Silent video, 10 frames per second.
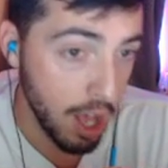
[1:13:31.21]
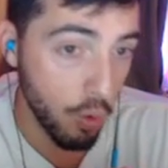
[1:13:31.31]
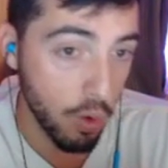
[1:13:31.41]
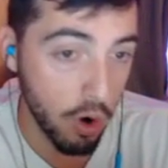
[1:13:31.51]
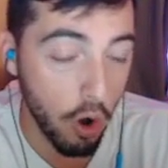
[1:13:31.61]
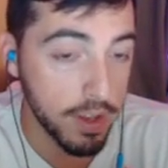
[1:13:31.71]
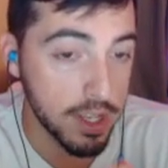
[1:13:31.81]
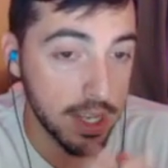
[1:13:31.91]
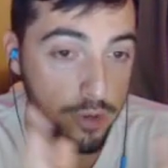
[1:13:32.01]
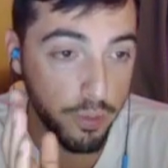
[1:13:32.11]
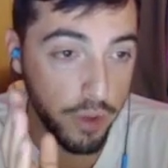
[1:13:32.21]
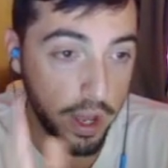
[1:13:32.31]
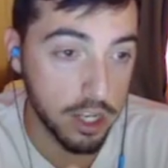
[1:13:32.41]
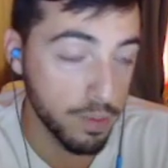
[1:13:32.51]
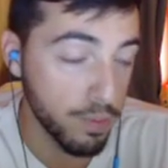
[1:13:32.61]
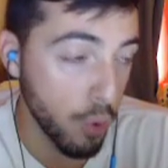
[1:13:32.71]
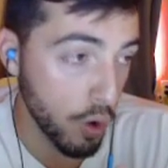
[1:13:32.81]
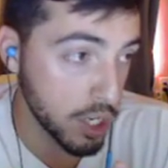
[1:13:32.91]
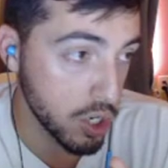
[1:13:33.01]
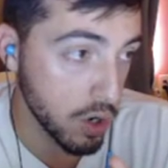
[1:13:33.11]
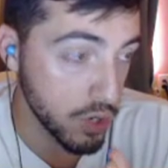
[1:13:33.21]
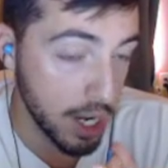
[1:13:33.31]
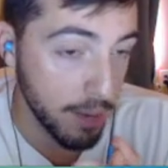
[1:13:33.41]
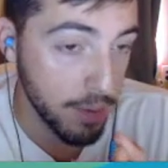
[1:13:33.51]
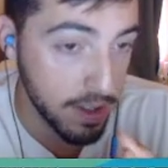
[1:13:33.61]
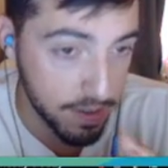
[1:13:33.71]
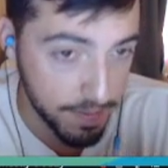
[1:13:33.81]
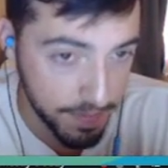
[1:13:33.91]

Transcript: where all these teams are playing just boring jungle champions,